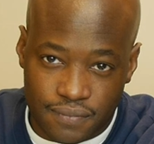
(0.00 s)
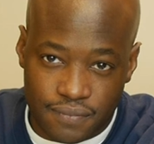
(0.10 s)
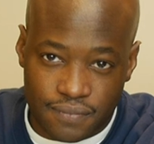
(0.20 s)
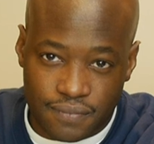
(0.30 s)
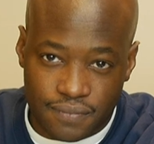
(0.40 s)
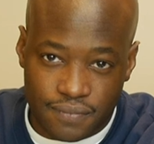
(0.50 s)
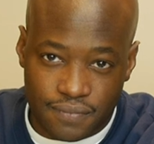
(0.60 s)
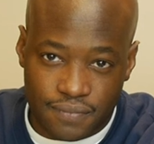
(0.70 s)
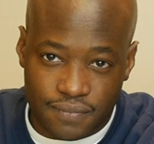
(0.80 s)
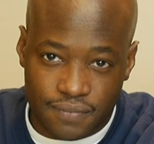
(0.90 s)

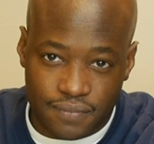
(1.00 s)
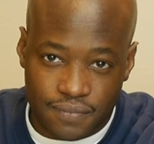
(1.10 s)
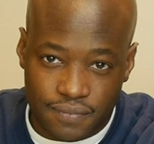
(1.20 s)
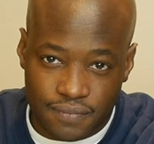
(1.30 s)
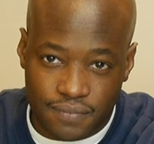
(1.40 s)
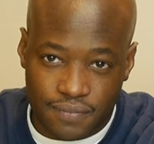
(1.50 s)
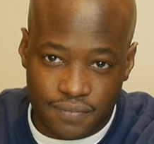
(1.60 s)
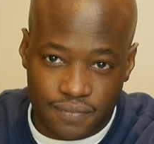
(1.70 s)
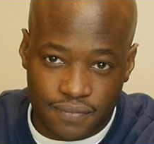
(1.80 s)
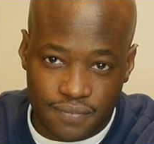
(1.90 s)

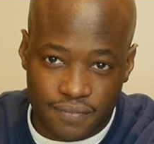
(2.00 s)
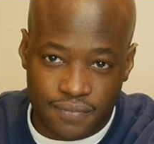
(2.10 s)
(no one is talking)